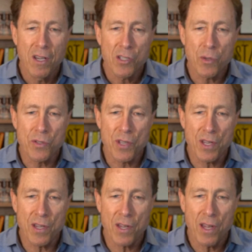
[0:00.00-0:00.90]
So what's
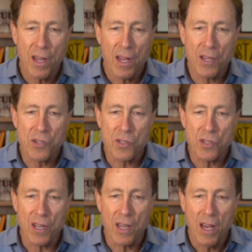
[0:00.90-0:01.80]
Angela
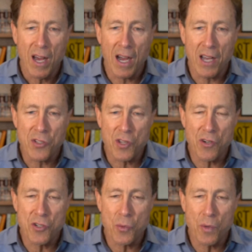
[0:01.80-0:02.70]
say? Highest
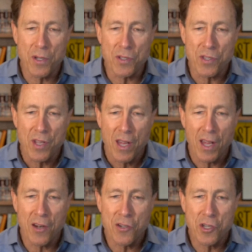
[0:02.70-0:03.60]
energy wins.
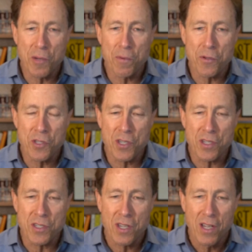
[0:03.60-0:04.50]
Energy to
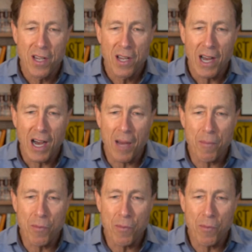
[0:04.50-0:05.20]
persist. High